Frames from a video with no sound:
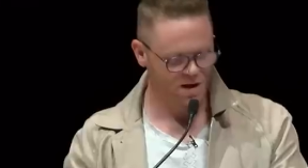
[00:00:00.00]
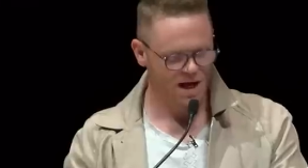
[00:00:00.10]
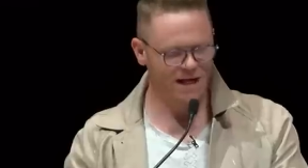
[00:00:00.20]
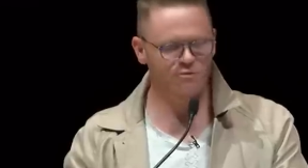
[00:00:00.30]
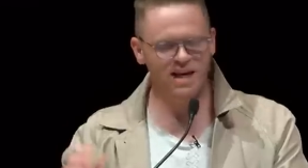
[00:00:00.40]

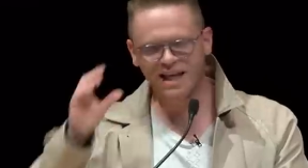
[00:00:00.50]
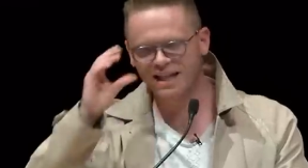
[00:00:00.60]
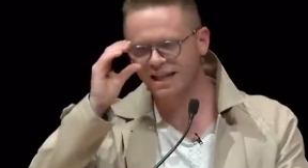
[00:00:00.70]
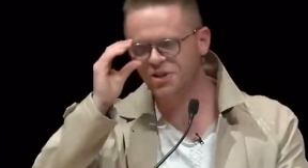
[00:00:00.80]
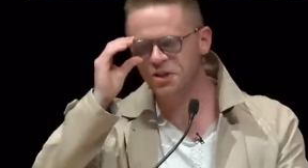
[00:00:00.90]
In
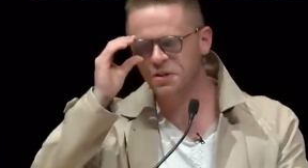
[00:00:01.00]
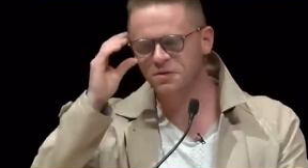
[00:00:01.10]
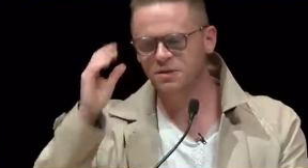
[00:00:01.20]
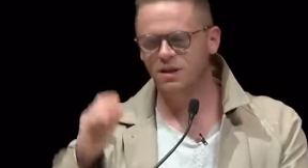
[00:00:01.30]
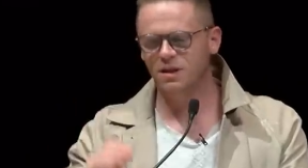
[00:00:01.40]

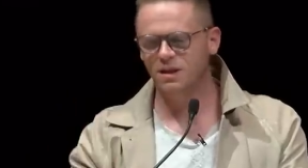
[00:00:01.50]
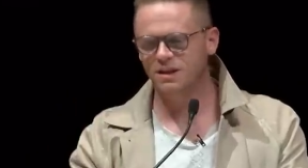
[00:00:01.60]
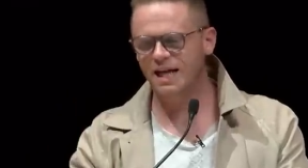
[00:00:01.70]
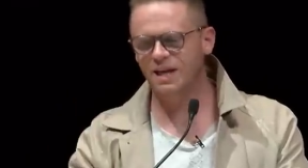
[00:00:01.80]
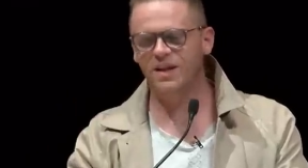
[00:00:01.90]
recognition
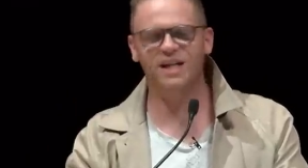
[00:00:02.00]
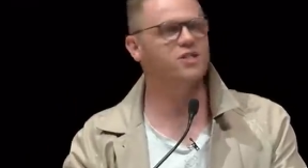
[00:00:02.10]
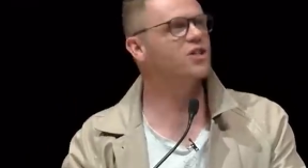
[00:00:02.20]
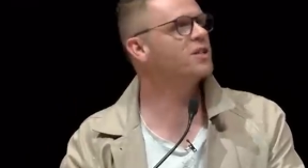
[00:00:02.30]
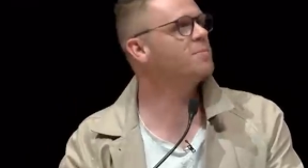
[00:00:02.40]
that there
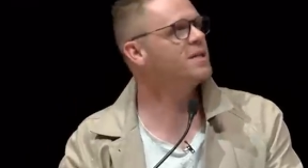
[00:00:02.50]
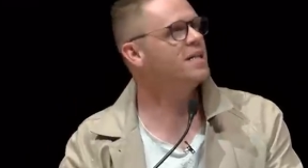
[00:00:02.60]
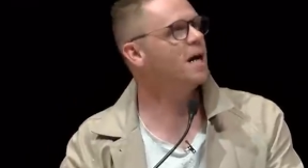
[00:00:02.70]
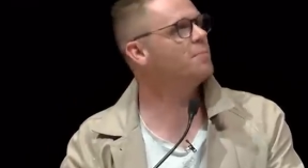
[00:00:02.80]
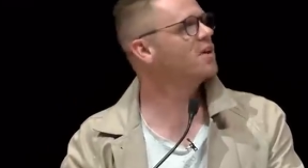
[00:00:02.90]
is going to
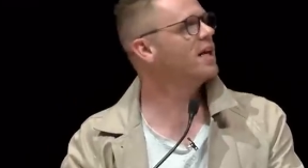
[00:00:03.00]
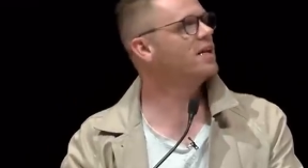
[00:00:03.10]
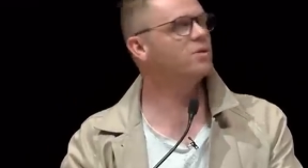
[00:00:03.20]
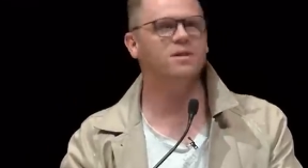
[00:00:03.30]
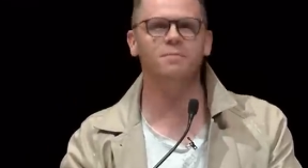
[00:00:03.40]
be a
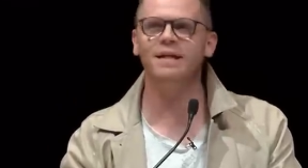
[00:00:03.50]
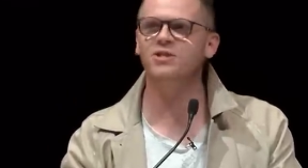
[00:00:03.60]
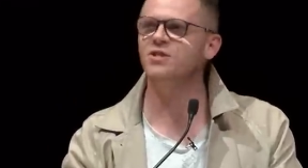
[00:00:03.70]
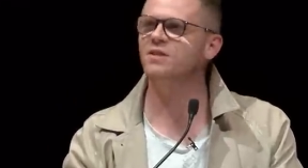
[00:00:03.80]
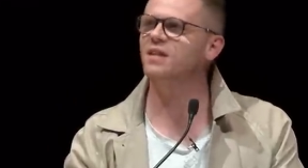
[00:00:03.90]
political
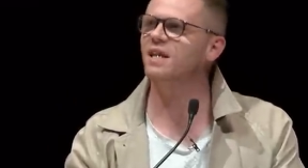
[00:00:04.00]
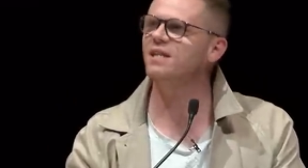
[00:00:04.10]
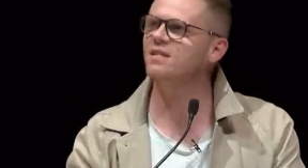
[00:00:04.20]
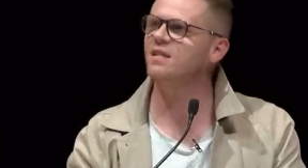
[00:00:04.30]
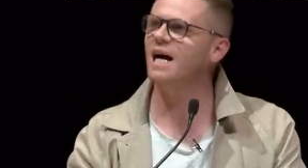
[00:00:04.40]
dimension to
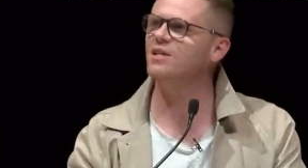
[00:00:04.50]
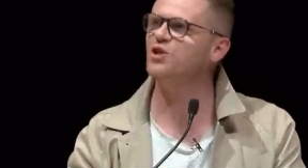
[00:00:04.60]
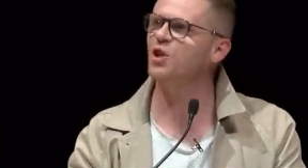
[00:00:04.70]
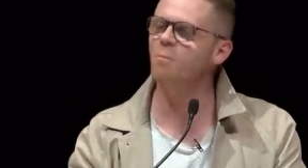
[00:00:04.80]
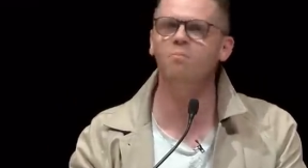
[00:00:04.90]
this at
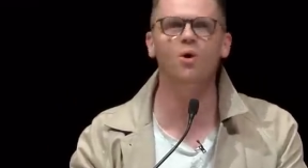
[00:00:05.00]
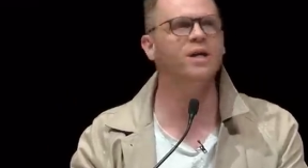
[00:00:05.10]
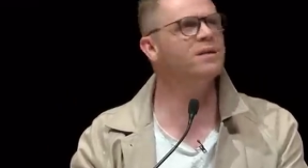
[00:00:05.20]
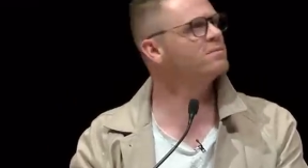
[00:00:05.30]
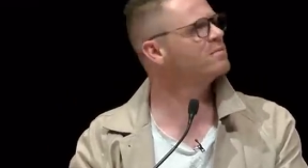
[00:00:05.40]
some
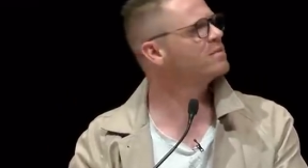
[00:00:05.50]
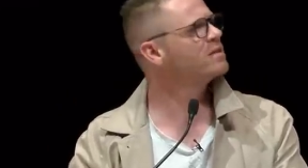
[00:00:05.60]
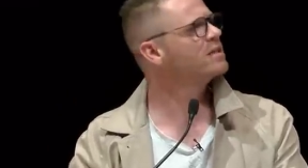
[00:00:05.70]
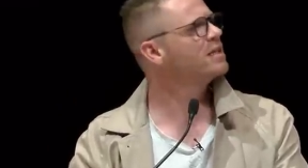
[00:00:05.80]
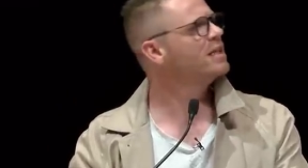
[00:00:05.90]
point,
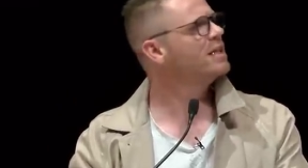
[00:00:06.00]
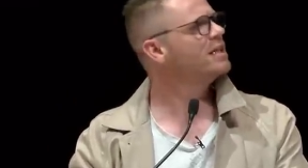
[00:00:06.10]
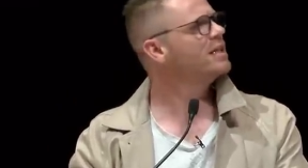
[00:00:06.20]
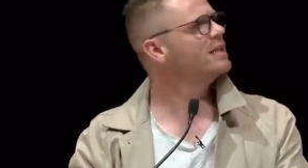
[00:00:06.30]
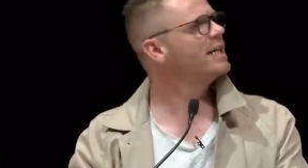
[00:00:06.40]

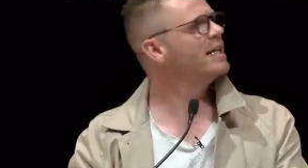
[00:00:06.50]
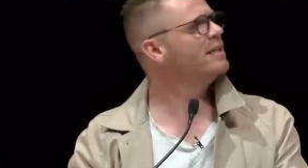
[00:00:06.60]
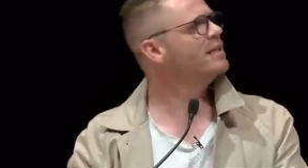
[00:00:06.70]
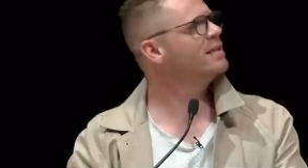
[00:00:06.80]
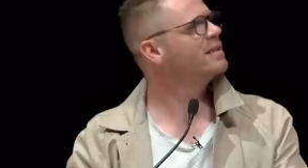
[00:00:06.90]

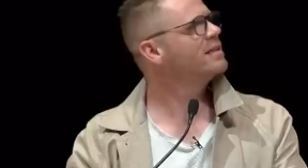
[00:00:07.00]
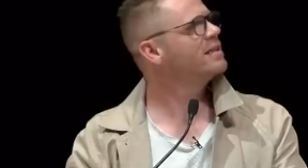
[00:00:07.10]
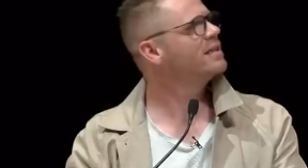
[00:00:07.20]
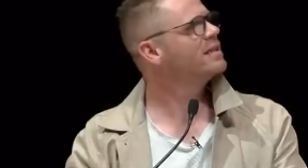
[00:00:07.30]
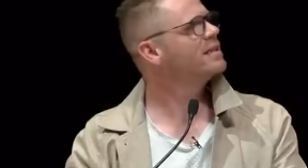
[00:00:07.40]
then
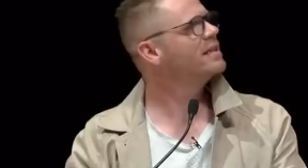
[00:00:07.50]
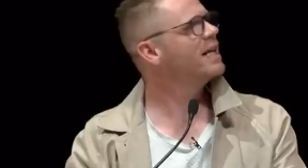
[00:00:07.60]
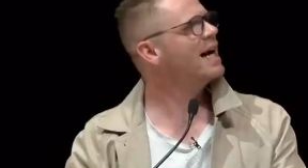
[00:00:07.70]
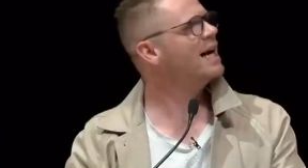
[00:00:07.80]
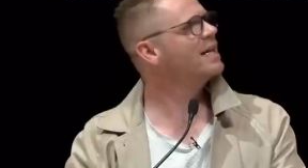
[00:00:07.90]

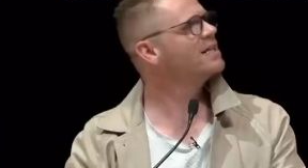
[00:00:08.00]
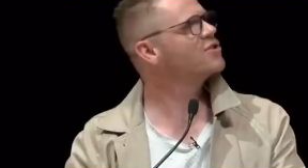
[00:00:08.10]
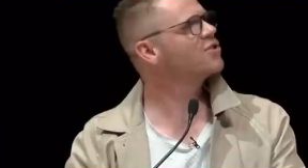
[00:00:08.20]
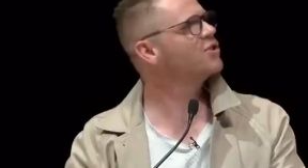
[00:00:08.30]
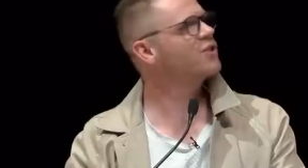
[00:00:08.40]
that
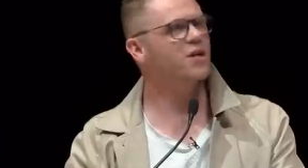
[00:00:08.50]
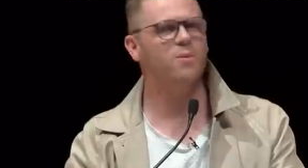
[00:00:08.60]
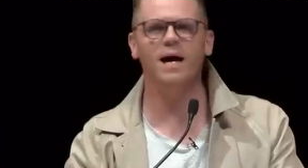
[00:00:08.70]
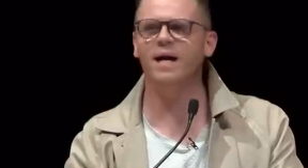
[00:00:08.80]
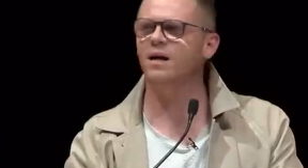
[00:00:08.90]
is going to
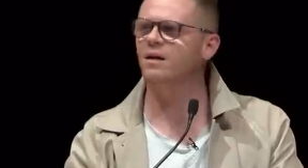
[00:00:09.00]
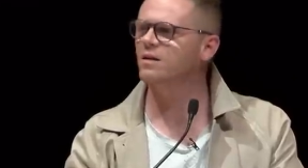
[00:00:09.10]
require